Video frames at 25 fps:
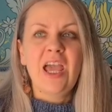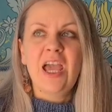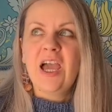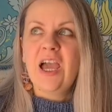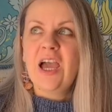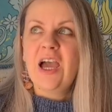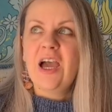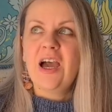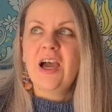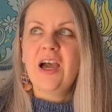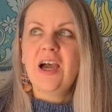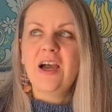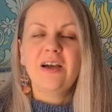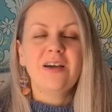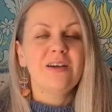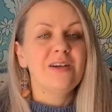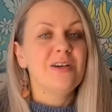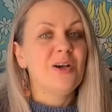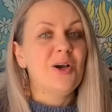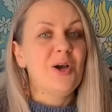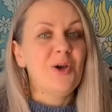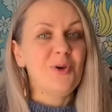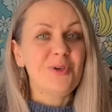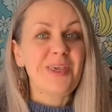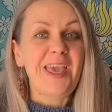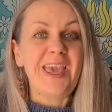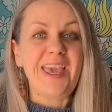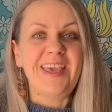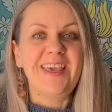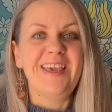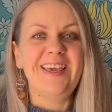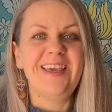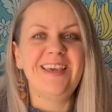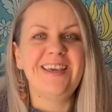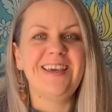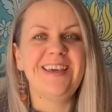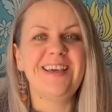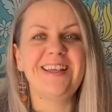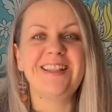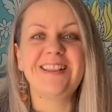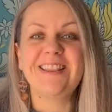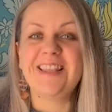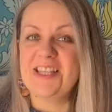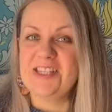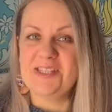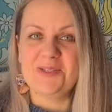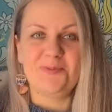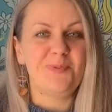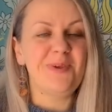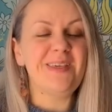Okay,
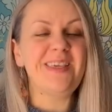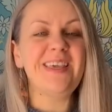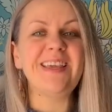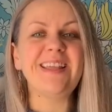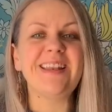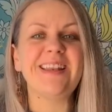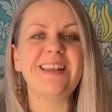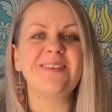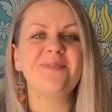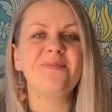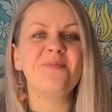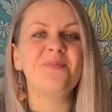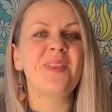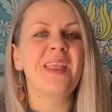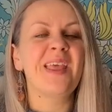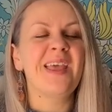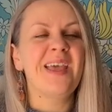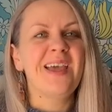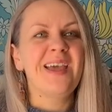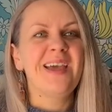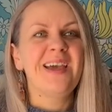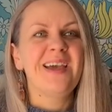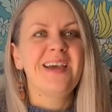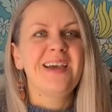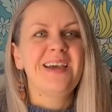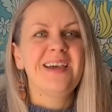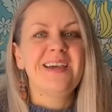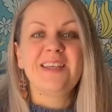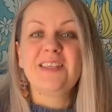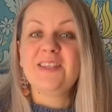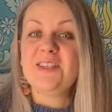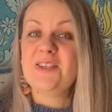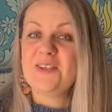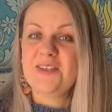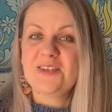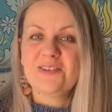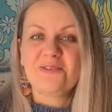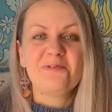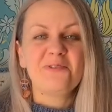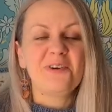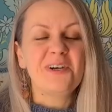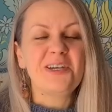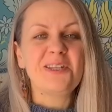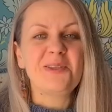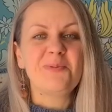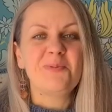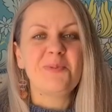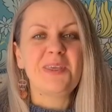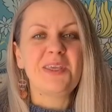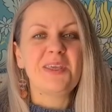let's begin! You can
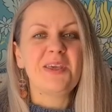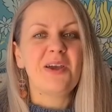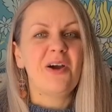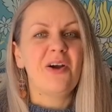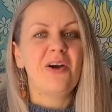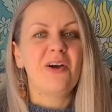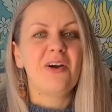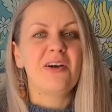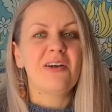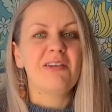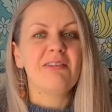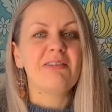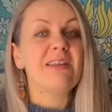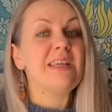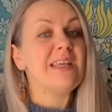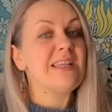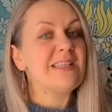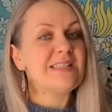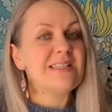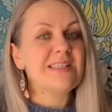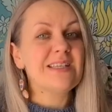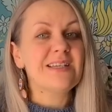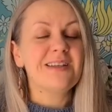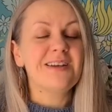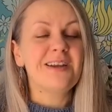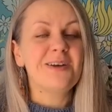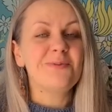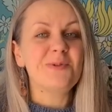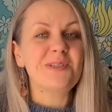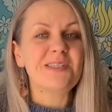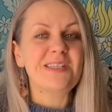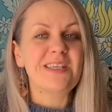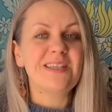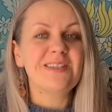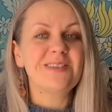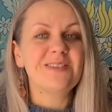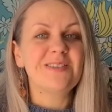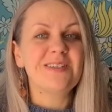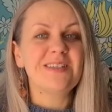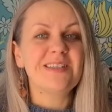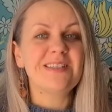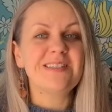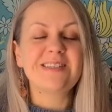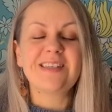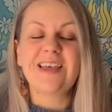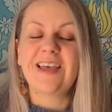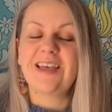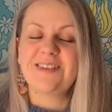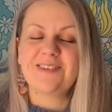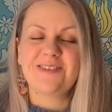find me on Instagram as
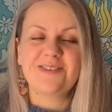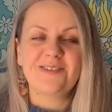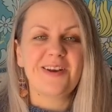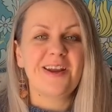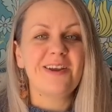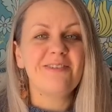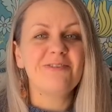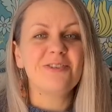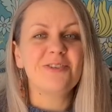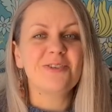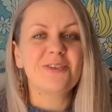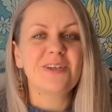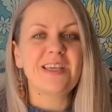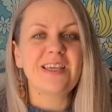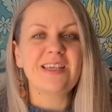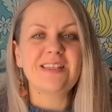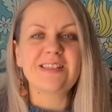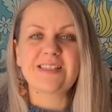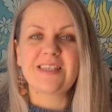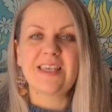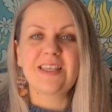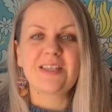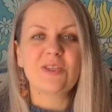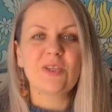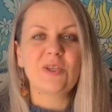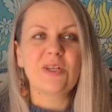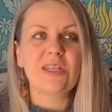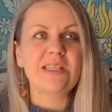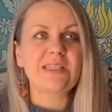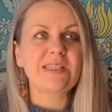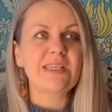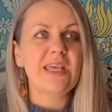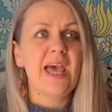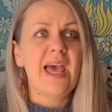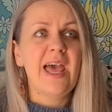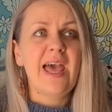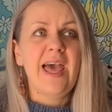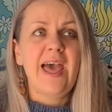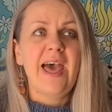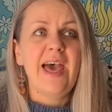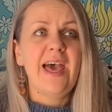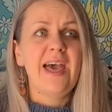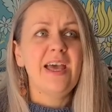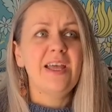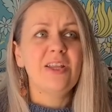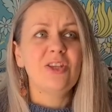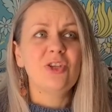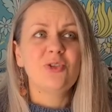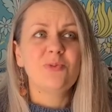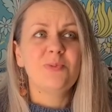kittenits and on Ravelry as kittenits
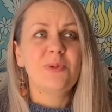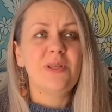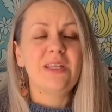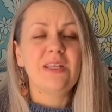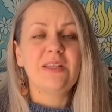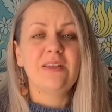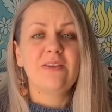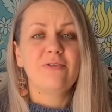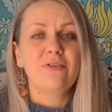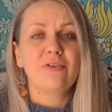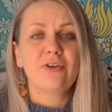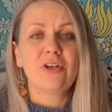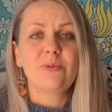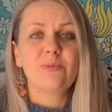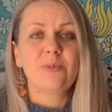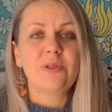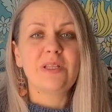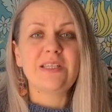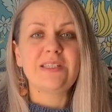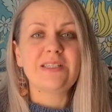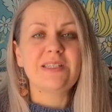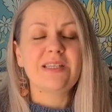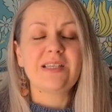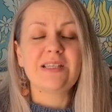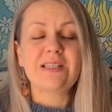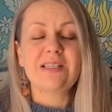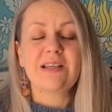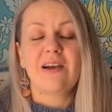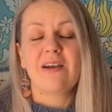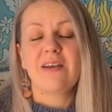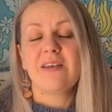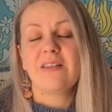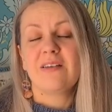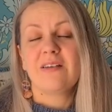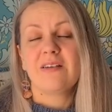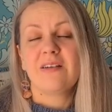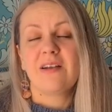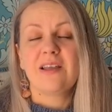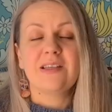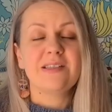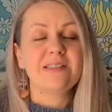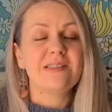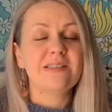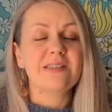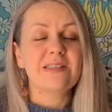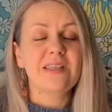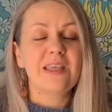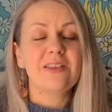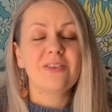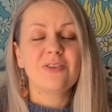and on many different places either as
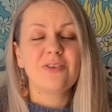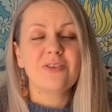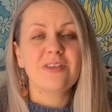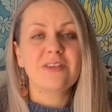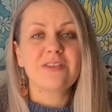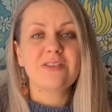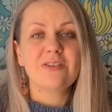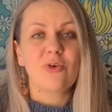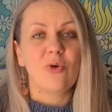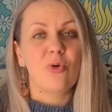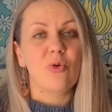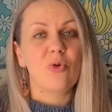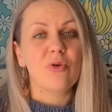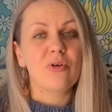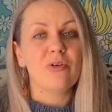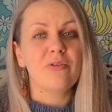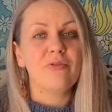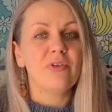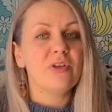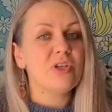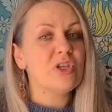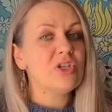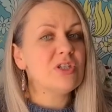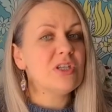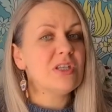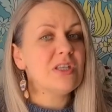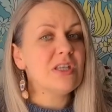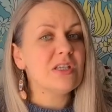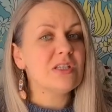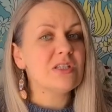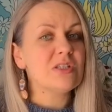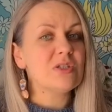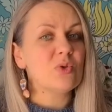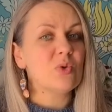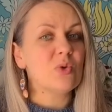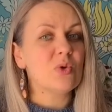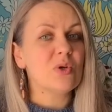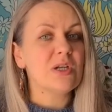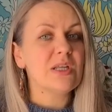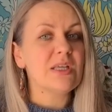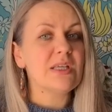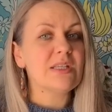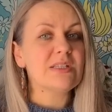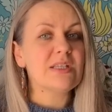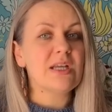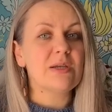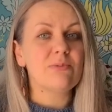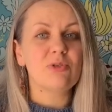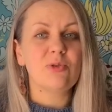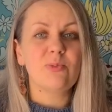kittenits or Finnish Knitting
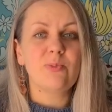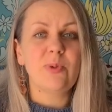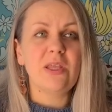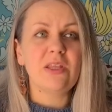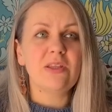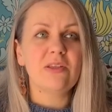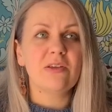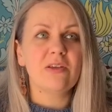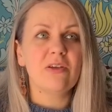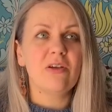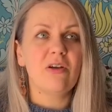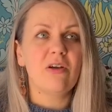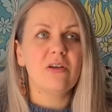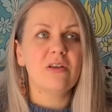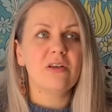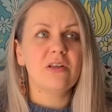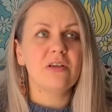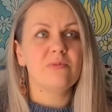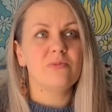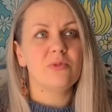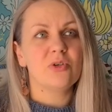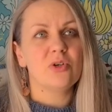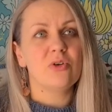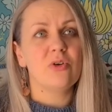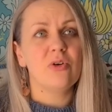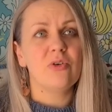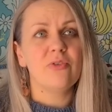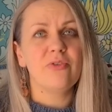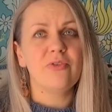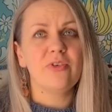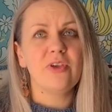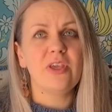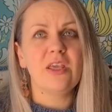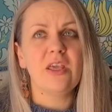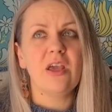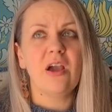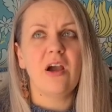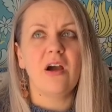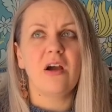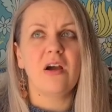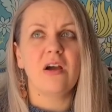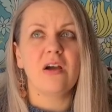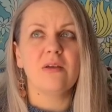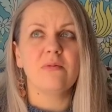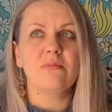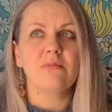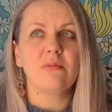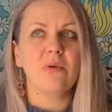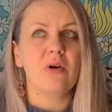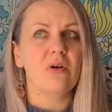Stories. I'm on Patreon, I'm on Ko-fi,
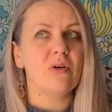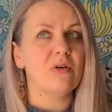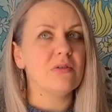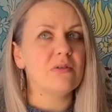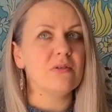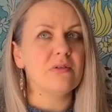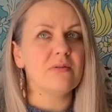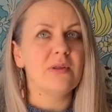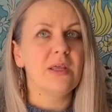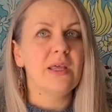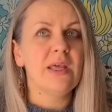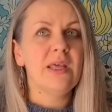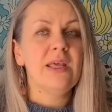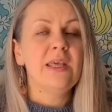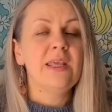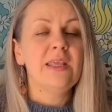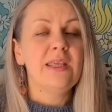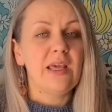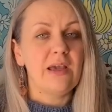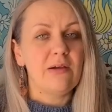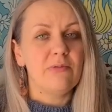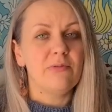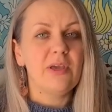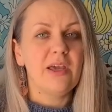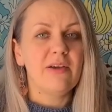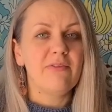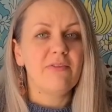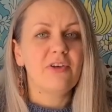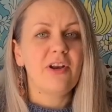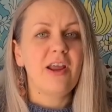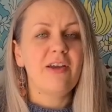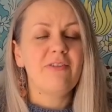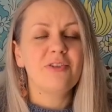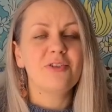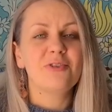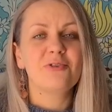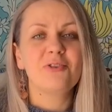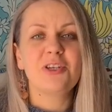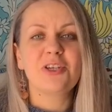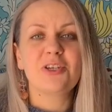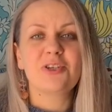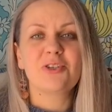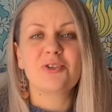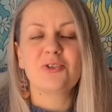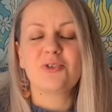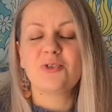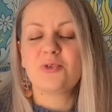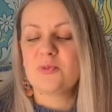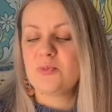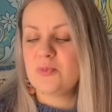I'm on... Yeah, we have a Ravelry
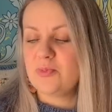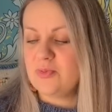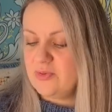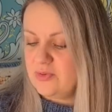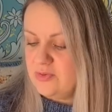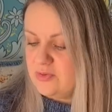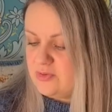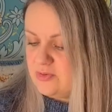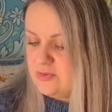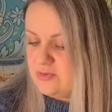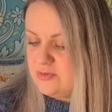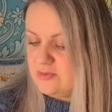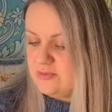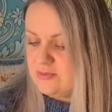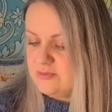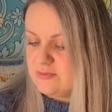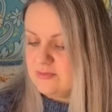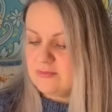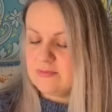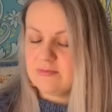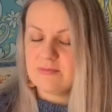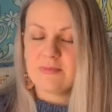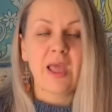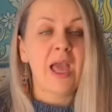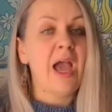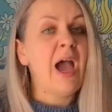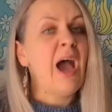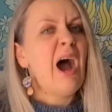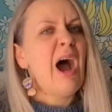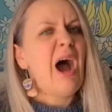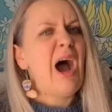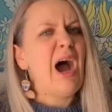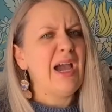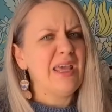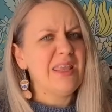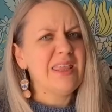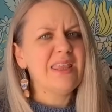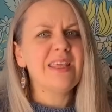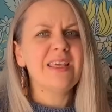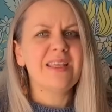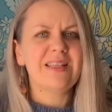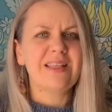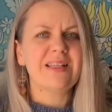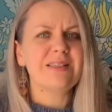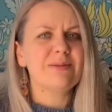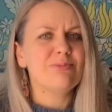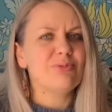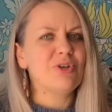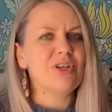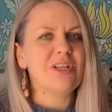group. I think
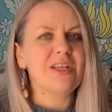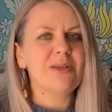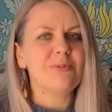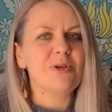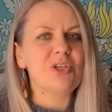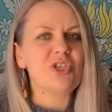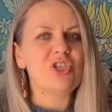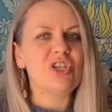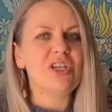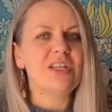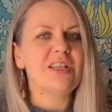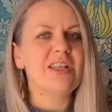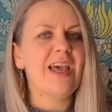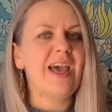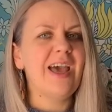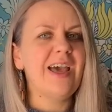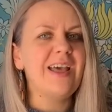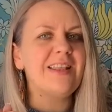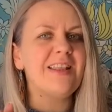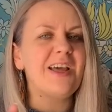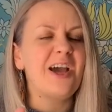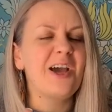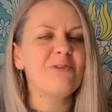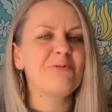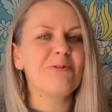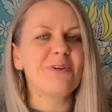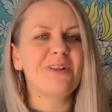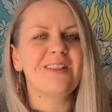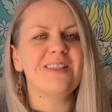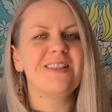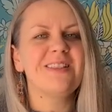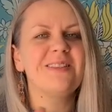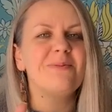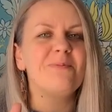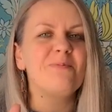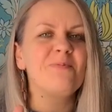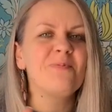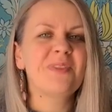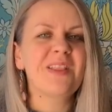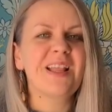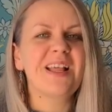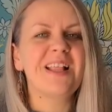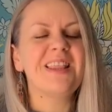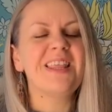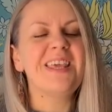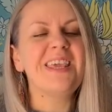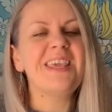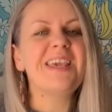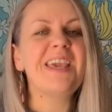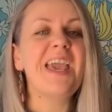that's pretty much it. And I will
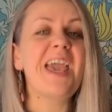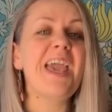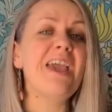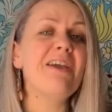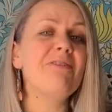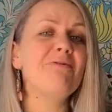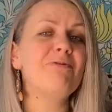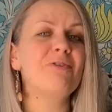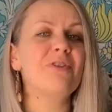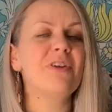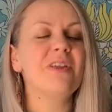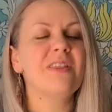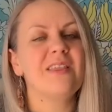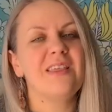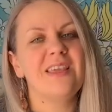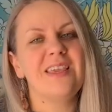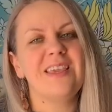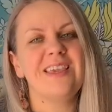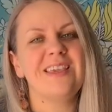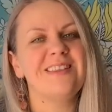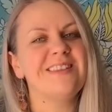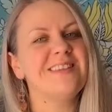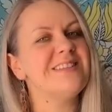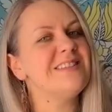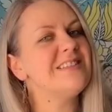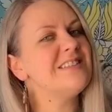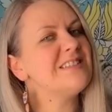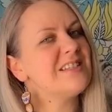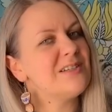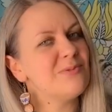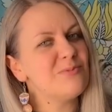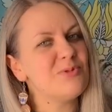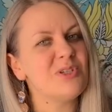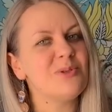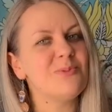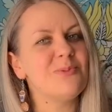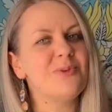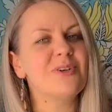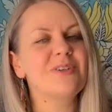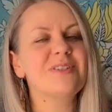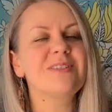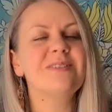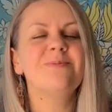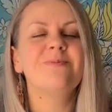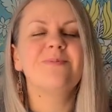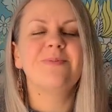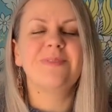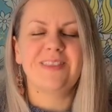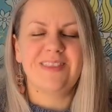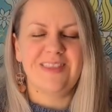link everything in the description box
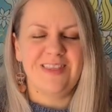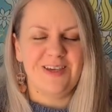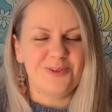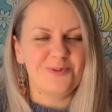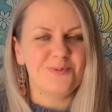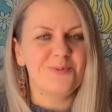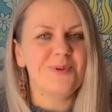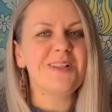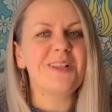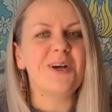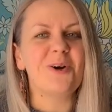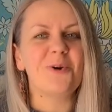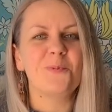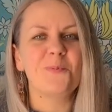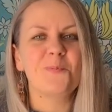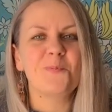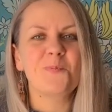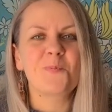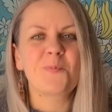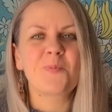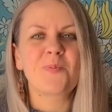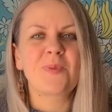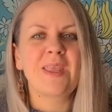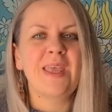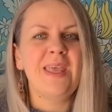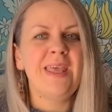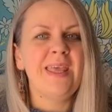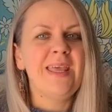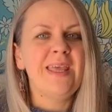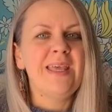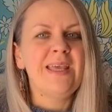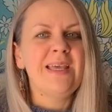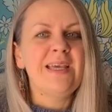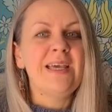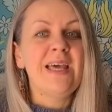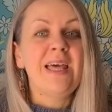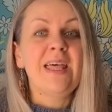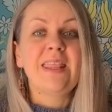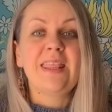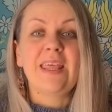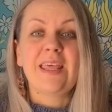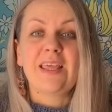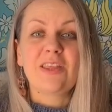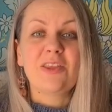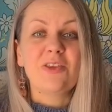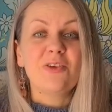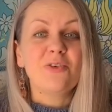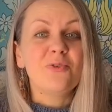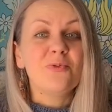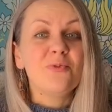down below.
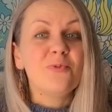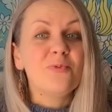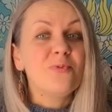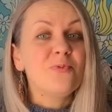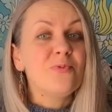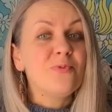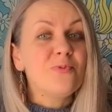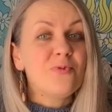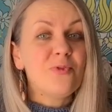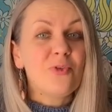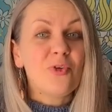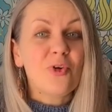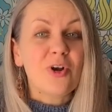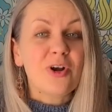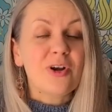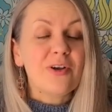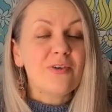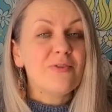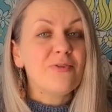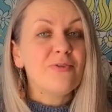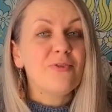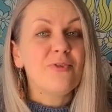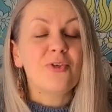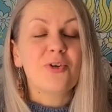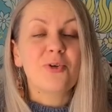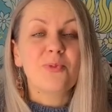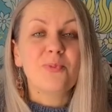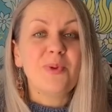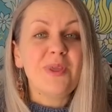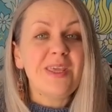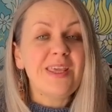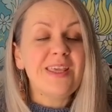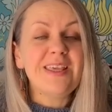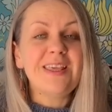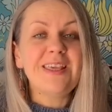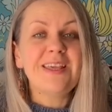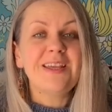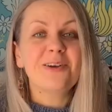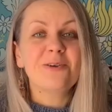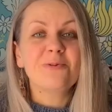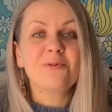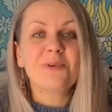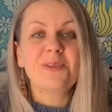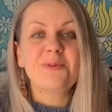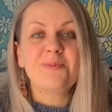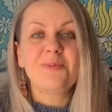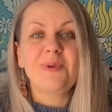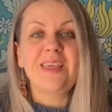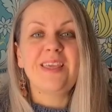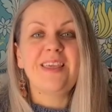Thank you for being here
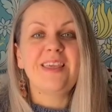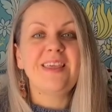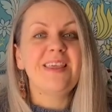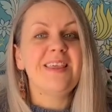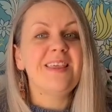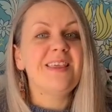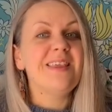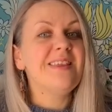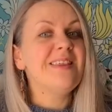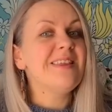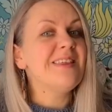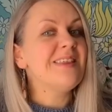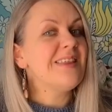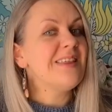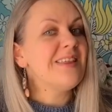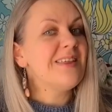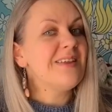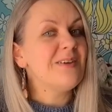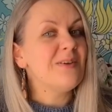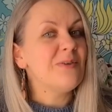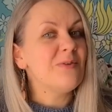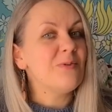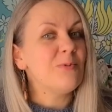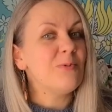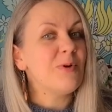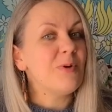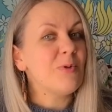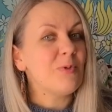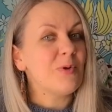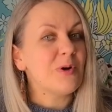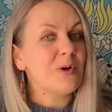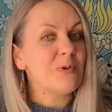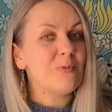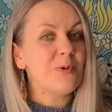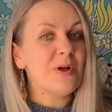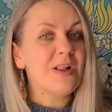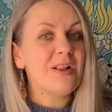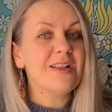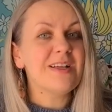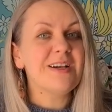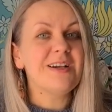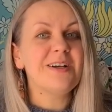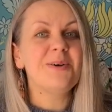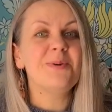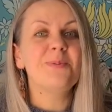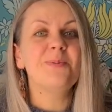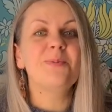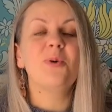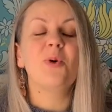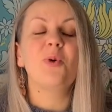with me. Well, warm
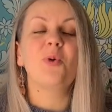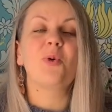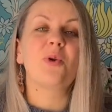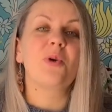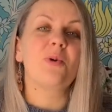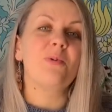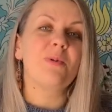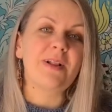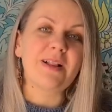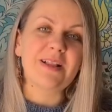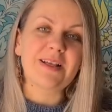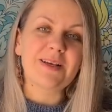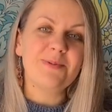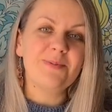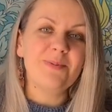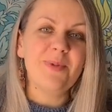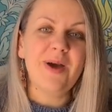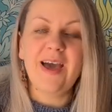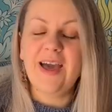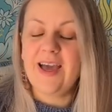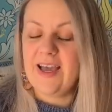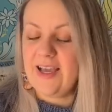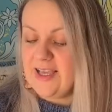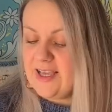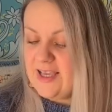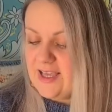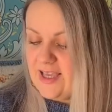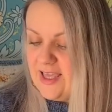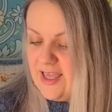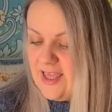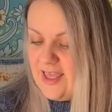welcome or welcome back.